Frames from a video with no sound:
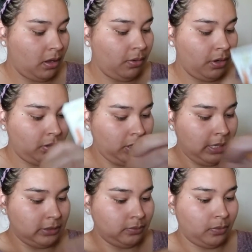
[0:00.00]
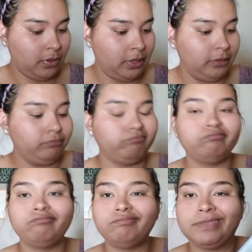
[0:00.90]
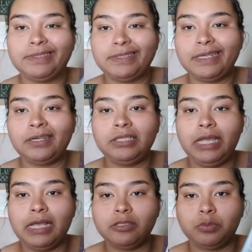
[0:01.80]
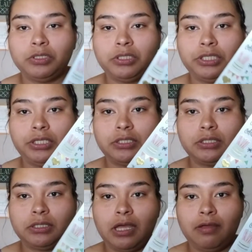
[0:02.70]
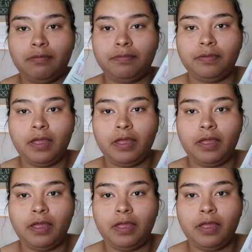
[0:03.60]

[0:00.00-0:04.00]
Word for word: Oh, it only has one. It only has one sheet of